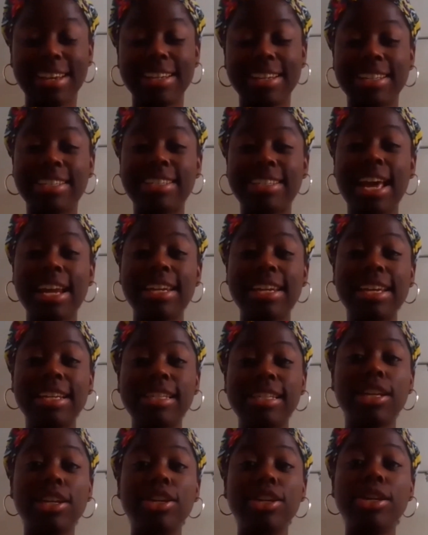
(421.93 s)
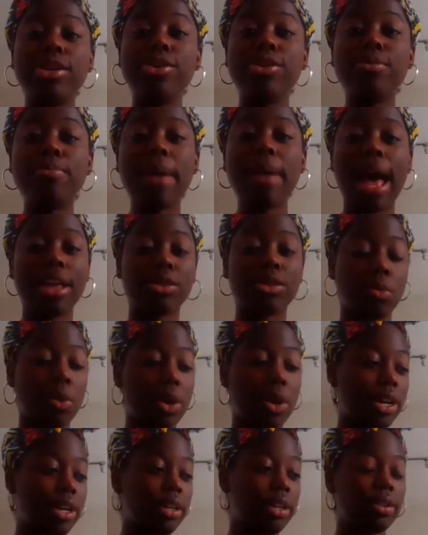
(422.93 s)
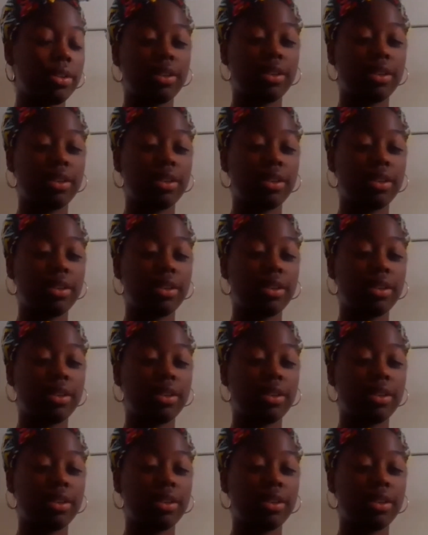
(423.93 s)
Set is a new math word,